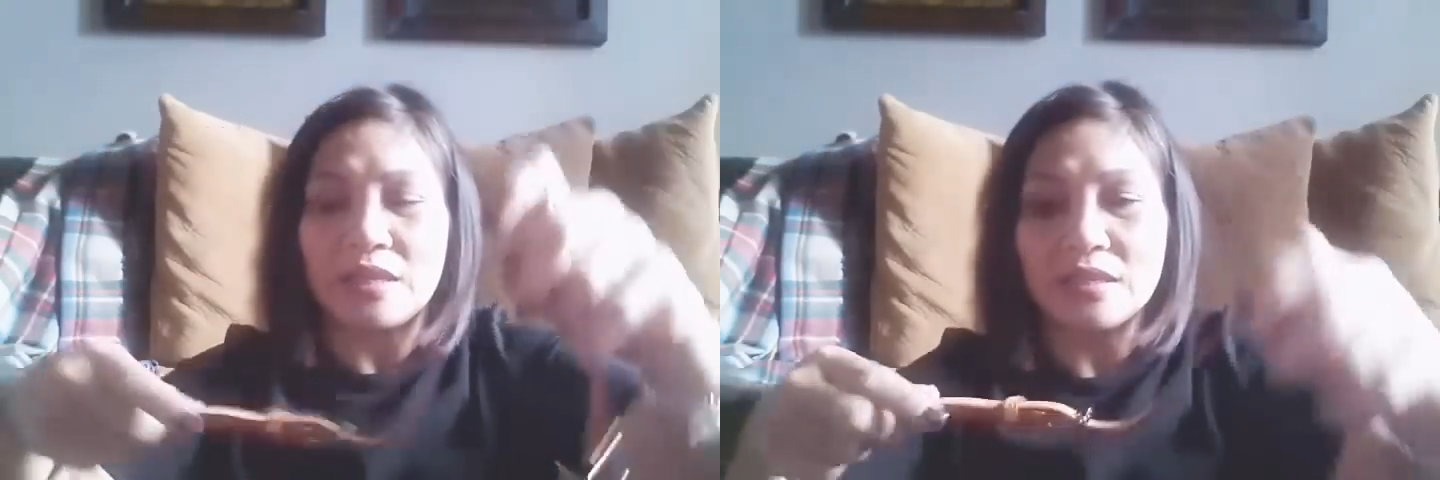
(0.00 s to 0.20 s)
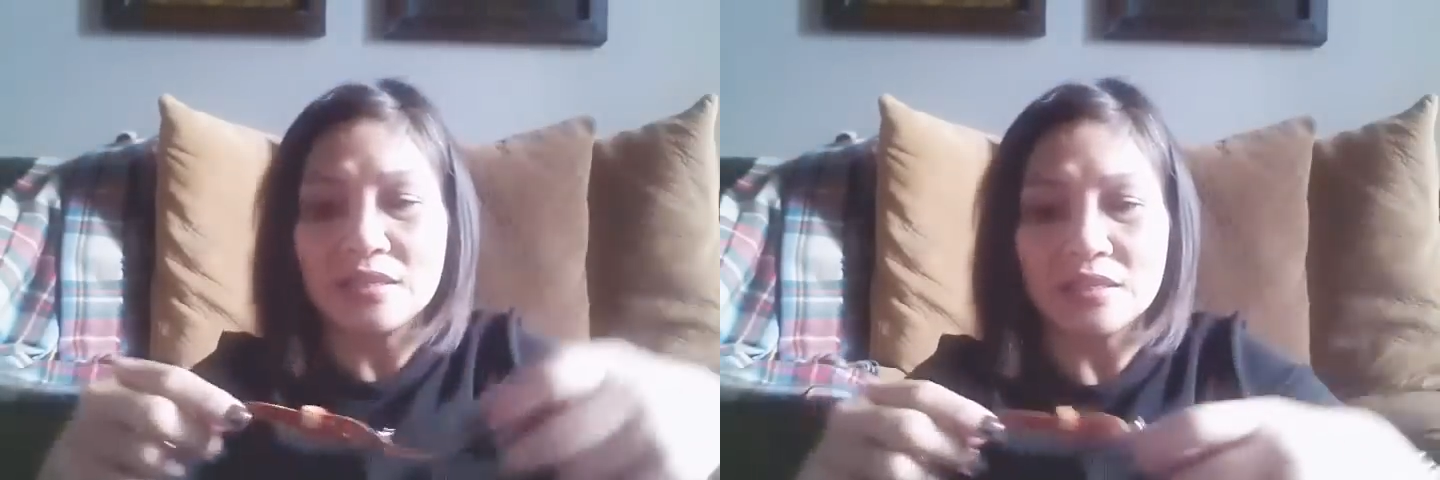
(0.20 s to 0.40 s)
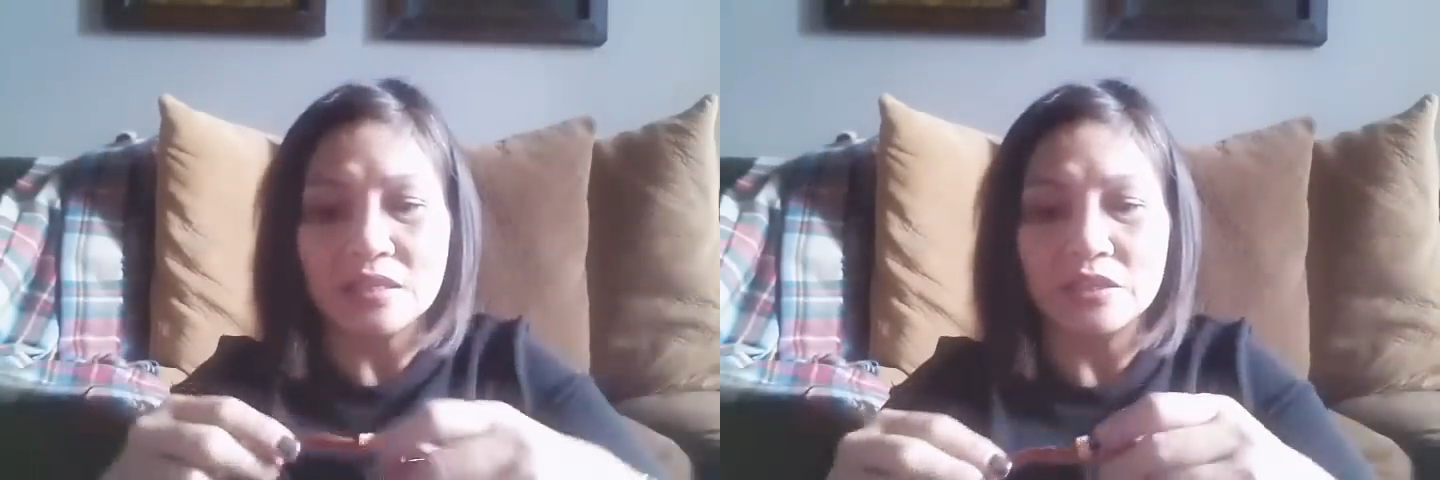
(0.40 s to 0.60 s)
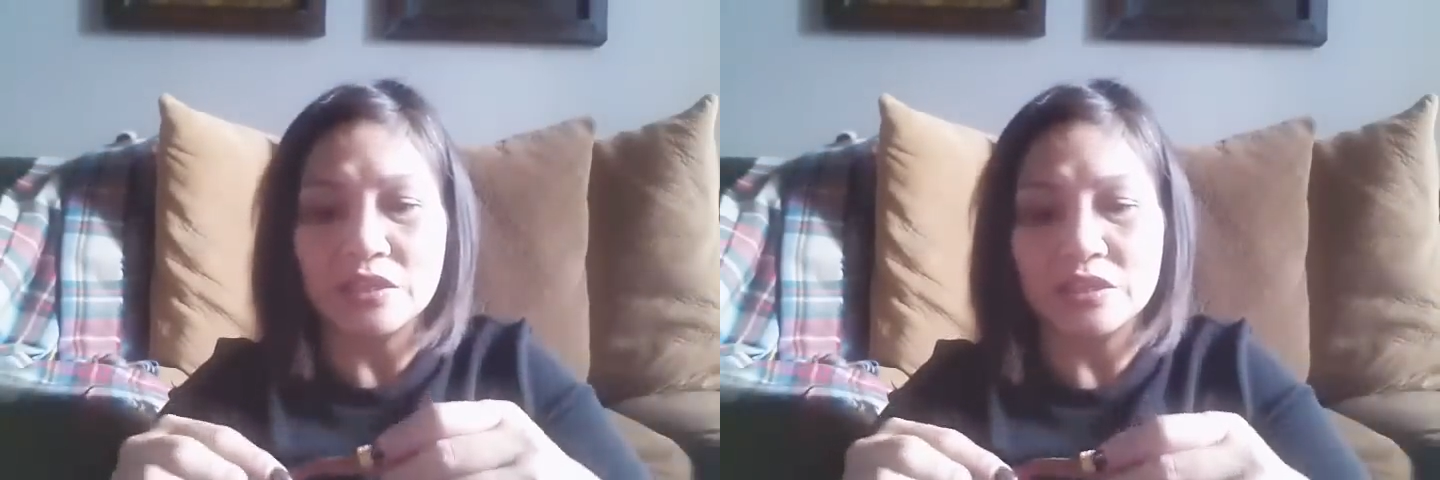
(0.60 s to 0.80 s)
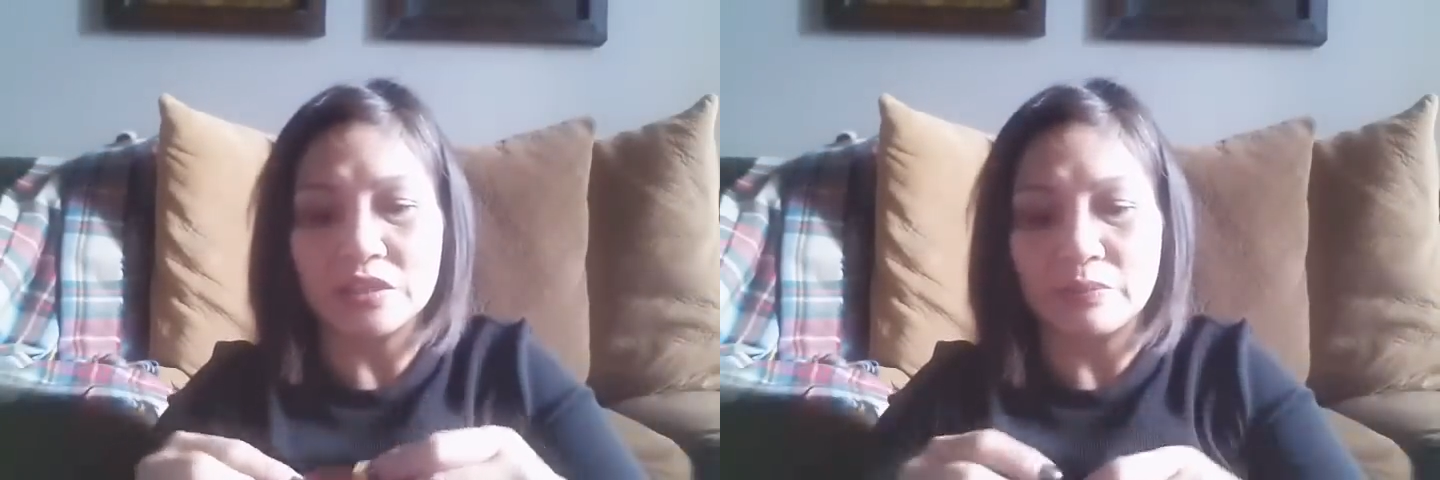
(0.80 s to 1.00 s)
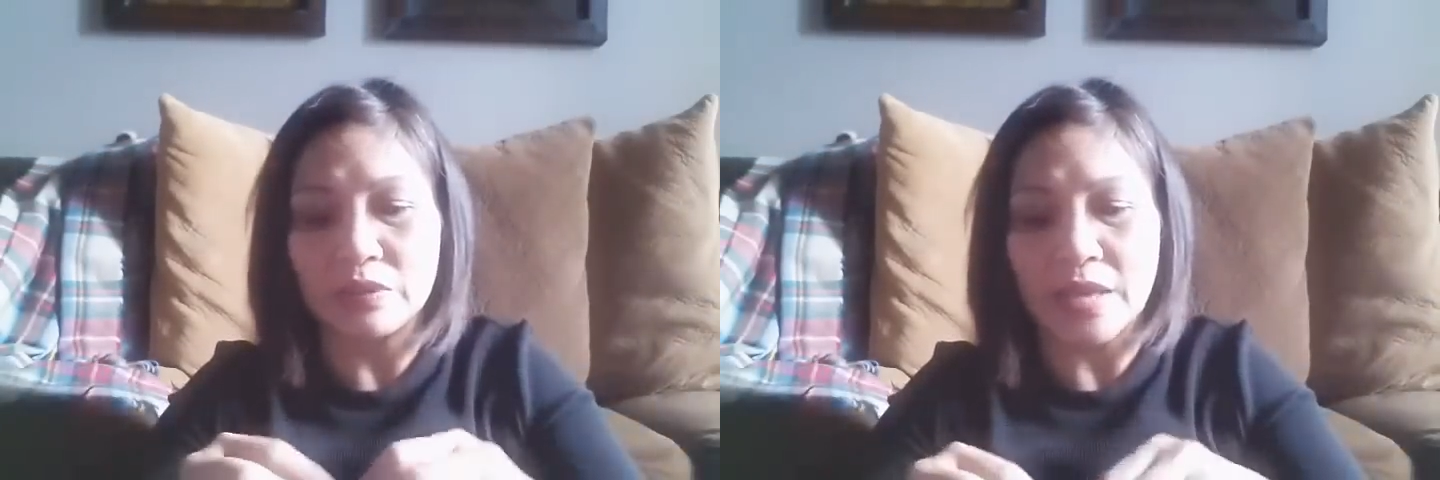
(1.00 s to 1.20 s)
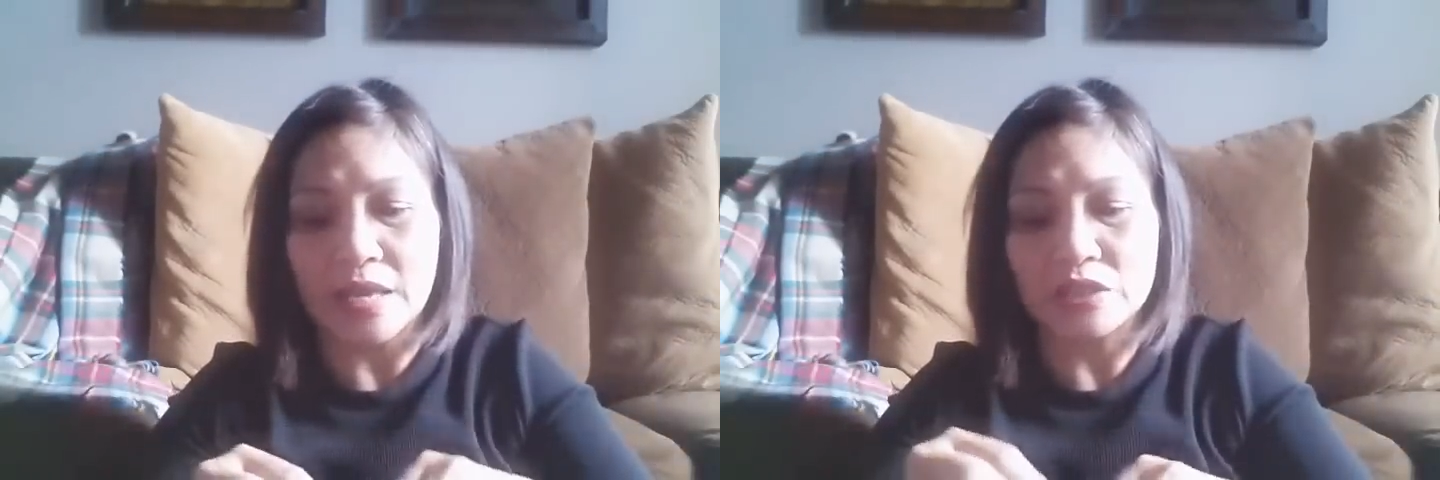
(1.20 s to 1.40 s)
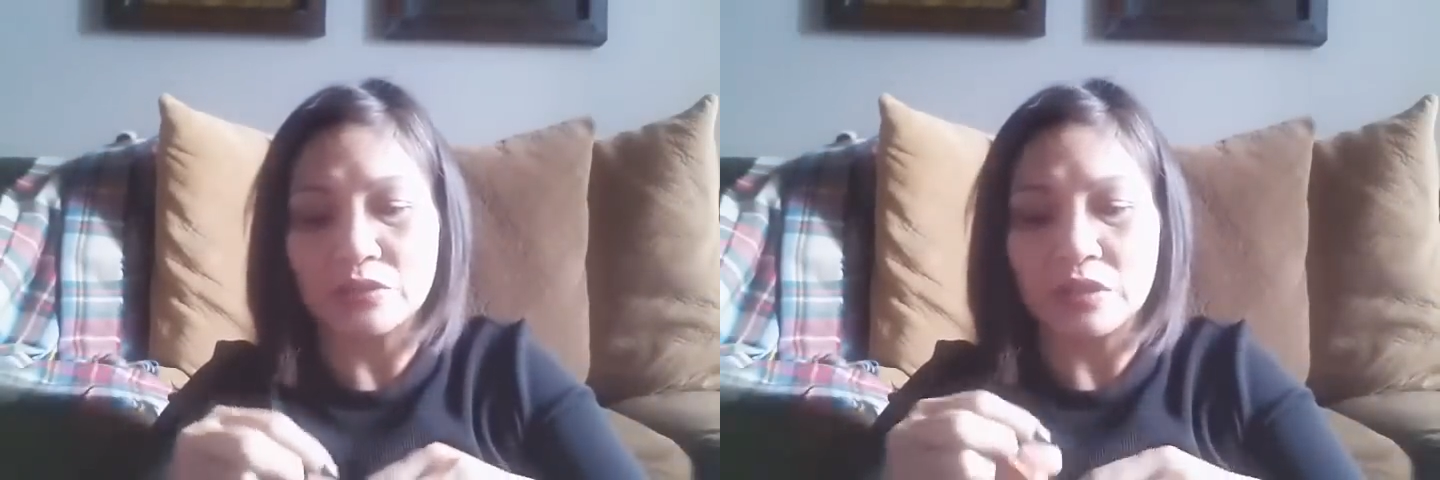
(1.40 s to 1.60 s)
And this is adjustable,
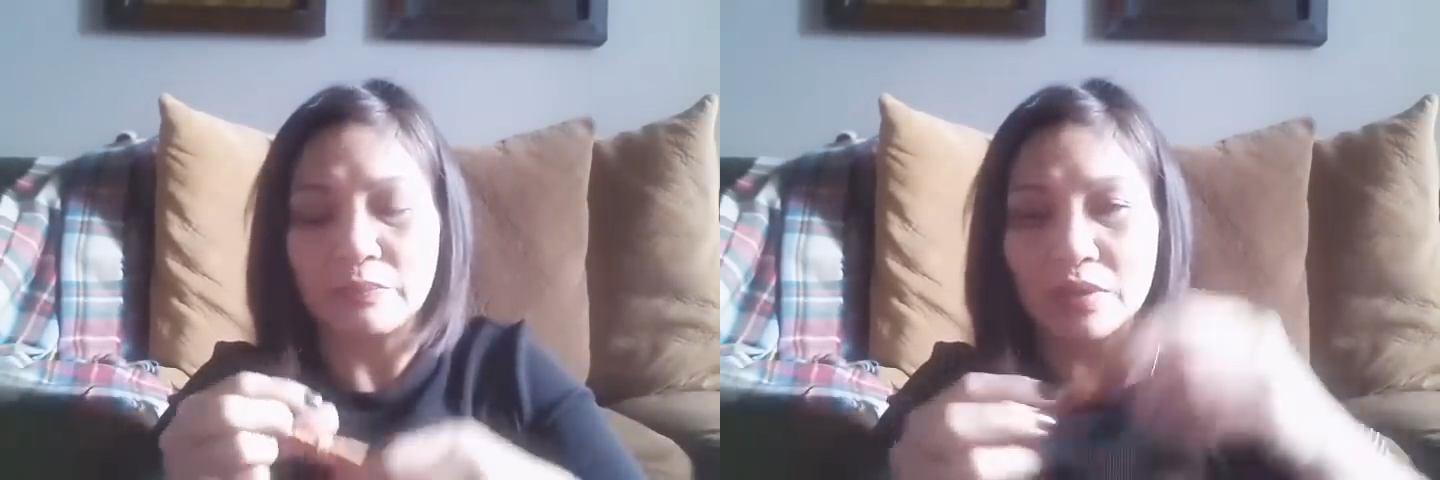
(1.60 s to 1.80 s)
actually,